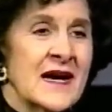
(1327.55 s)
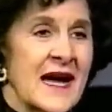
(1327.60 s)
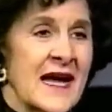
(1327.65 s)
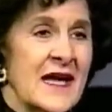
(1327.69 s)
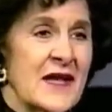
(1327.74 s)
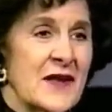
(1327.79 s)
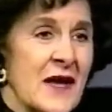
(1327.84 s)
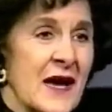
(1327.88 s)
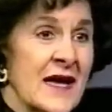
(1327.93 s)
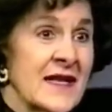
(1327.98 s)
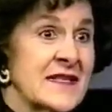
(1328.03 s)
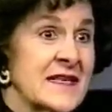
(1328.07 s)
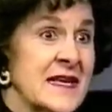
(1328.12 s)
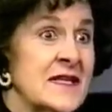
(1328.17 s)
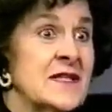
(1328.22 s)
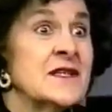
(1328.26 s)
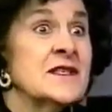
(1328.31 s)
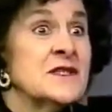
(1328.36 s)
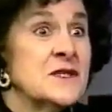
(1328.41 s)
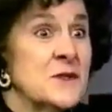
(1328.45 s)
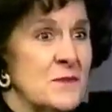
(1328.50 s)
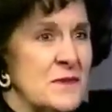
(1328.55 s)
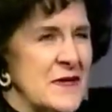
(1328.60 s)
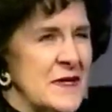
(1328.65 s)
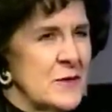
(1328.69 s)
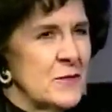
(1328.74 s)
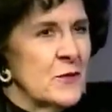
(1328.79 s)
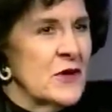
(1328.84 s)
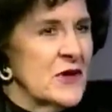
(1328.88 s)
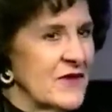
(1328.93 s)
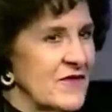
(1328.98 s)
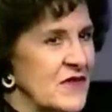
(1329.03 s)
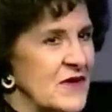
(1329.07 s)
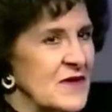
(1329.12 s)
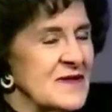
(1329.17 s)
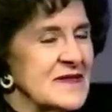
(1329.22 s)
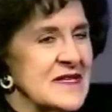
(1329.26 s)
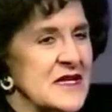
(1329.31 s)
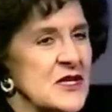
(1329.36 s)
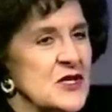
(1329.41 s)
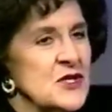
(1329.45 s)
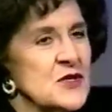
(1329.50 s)
And I tended to be one of
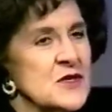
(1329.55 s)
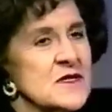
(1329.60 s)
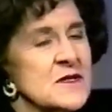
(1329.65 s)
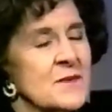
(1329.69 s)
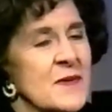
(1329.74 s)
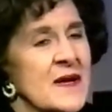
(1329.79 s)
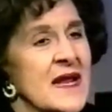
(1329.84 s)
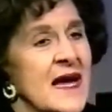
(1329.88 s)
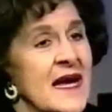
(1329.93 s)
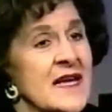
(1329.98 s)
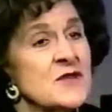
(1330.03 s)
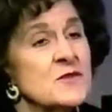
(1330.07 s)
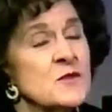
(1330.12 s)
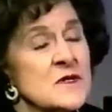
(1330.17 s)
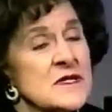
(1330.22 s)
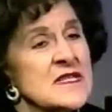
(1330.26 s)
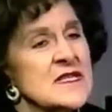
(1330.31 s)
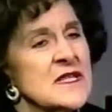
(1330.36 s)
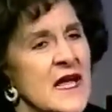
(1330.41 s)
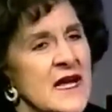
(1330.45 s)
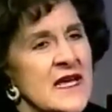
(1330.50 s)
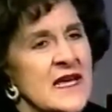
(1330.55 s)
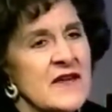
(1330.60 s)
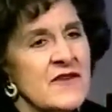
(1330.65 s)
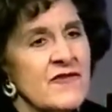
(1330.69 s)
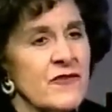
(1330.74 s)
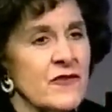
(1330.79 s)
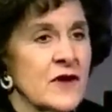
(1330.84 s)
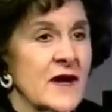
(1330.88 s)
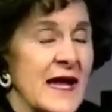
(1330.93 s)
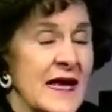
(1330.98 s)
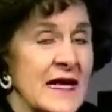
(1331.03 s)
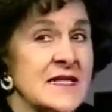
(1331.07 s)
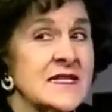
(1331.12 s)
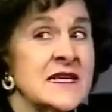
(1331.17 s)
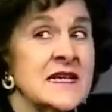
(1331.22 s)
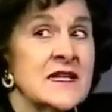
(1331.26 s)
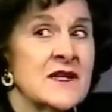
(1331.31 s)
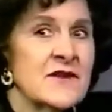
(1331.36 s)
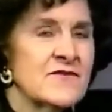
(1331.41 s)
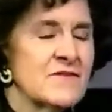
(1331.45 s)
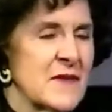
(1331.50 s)
those teachers, but I was lucky for
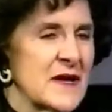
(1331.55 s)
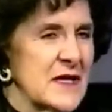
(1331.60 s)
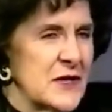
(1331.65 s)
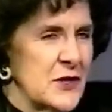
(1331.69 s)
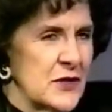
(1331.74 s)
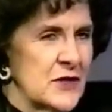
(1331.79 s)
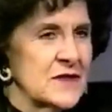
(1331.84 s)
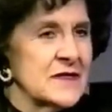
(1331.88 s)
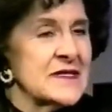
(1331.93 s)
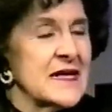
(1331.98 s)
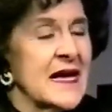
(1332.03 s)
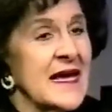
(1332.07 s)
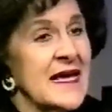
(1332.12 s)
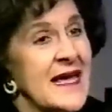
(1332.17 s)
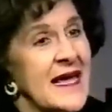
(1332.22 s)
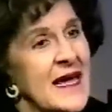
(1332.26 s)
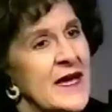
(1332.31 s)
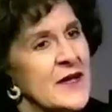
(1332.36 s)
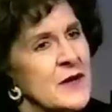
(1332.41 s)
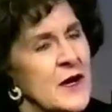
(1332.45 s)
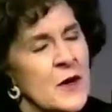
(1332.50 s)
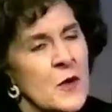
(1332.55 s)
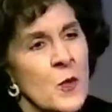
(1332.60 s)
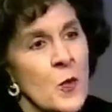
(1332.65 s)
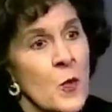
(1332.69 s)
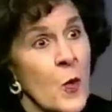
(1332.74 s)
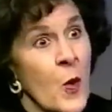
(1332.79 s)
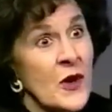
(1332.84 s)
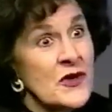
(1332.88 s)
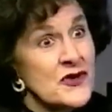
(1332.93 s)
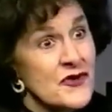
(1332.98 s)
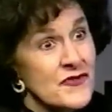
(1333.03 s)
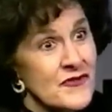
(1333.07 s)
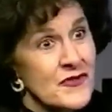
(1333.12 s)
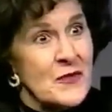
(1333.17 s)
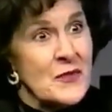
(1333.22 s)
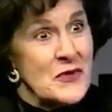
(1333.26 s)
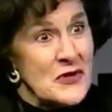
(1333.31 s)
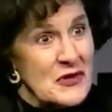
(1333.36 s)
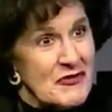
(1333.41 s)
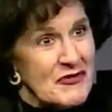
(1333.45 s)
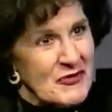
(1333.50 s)
eighteen of my years. I had a wonderful
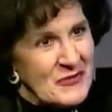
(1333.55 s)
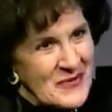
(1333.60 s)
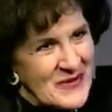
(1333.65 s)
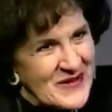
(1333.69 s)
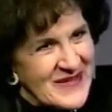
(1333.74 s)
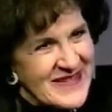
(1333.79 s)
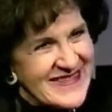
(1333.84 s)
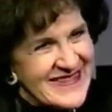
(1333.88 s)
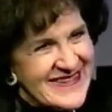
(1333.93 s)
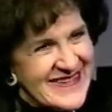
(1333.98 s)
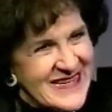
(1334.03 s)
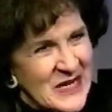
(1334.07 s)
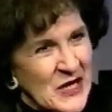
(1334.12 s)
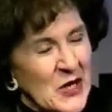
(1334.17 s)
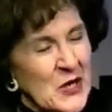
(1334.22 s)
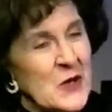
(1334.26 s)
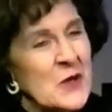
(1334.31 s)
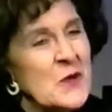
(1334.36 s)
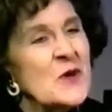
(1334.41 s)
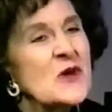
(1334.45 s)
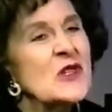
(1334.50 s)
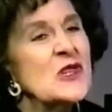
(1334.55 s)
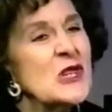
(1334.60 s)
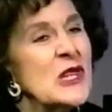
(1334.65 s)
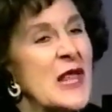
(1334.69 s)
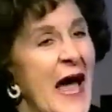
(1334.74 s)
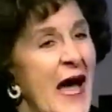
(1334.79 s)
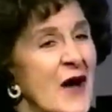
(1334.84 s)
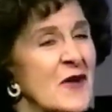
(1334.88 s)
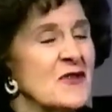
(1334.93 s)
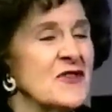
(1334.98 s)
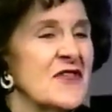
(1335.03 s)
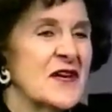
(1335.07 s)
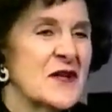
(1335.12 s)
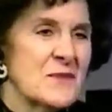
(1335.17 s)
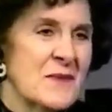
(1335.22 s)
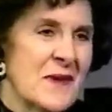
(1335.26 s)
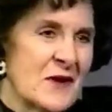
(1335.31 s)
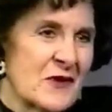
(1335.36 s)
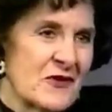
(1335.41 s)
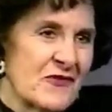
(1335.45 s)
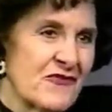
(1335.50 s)
principal mm-hmm. who allowed that
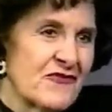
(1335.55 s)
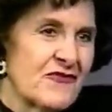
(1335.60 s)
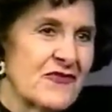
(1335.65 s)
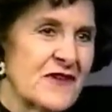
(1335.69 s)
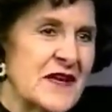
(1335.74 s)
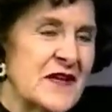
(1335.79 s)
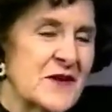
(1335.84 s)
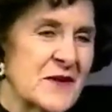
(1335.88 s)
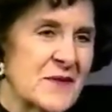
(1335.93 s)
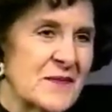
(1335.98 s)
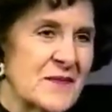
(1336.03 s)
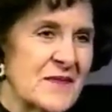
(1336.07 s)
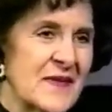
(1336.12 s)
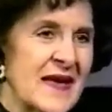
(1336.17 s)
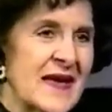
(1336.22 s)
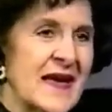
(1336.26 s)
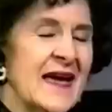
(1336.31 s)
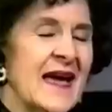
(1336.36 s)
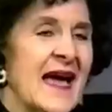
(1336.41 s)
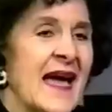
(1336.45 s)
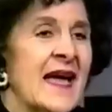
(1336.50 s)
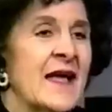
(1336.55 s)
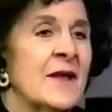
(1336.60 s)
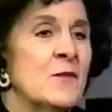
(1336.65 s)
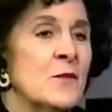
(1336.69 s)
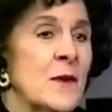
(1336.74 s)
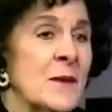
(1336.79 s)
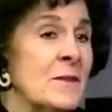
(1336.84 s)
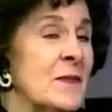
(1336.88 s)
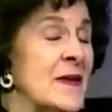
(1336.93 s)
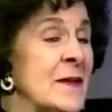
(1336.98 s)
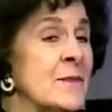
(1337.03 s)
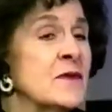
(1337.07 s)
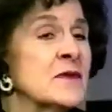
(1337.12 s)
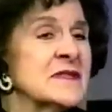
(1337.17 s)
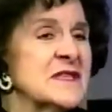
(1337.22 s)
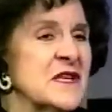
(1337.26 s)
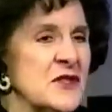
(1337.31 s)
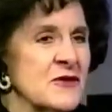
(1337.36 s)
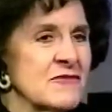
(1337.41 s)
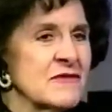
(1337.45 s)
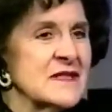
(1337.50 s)
amount of freedom. And when people
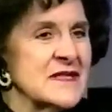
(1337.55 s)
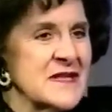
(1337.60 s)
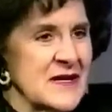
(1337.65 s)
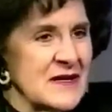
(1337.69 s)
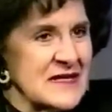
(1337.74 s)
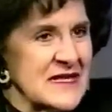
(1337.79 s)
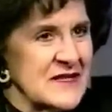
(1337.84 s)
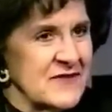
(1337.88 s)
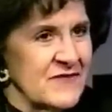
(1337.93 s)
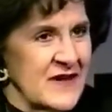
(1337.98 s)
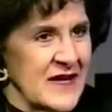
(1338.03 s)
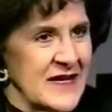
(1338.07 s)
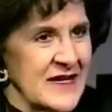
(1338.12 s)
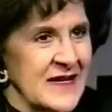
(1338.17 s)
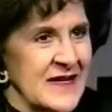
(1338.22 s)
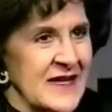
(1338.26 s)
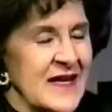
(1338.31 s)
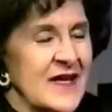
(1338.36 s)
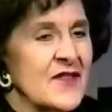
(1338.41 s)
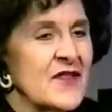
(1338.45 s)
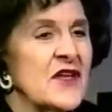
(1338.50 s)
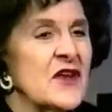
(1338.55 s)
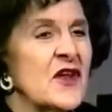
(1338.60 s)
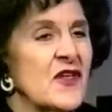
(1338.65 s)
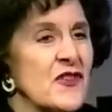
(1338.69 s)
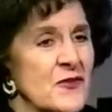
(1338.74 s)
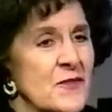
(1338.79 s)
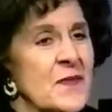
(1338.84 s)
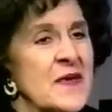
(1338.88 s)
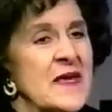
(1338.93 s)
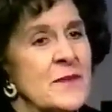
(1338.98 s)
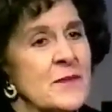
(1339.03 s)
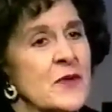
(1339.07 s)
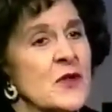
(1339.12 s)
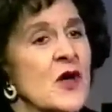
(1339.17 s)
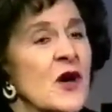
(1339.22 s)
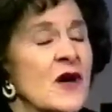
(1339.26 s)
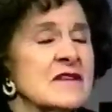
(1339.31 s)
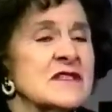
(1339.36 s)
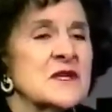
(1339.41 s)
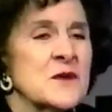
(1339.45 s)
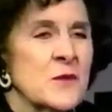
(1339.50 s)
see the results of it, then other people
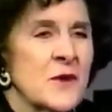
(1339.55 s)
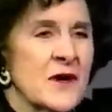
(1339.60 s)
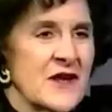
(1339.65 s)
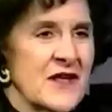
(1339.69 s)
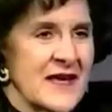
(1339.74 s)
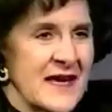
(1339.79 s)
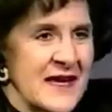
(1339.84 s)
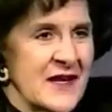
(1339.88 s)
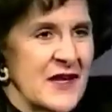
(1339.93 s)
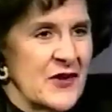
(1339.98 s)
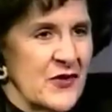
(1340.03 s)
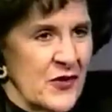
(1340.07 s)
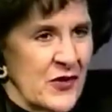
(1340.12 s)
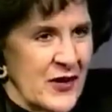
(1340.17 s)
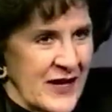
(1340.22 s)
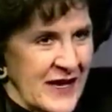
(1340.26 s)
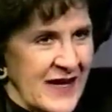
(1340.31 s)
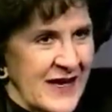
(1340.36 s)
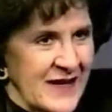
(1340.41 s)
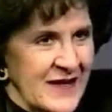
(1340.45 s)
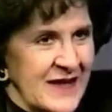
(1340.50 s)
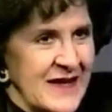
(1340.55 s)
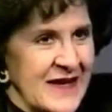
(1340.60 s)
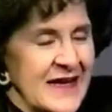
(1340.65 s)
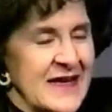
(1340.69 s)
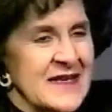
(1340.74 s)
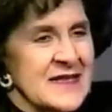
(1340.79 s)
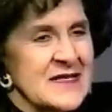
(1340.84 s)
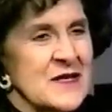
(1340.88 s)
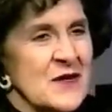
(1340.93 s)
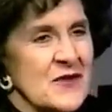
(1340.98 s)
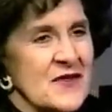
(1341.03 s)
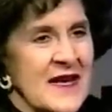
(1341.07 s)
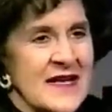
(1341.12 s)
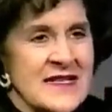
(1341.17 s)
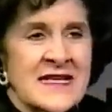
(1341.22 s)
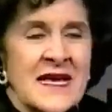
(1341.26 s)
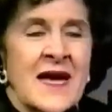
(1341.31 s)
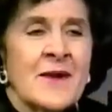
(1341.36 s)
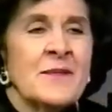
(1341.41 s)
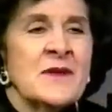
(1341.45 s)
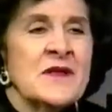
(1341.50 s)
also want to get in on it. Absolutely. So
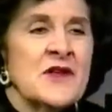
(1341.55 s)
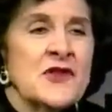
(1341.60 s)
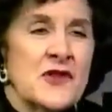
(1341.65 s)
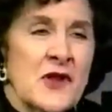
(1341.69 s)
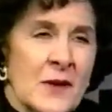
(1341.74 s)
that's happened yeah.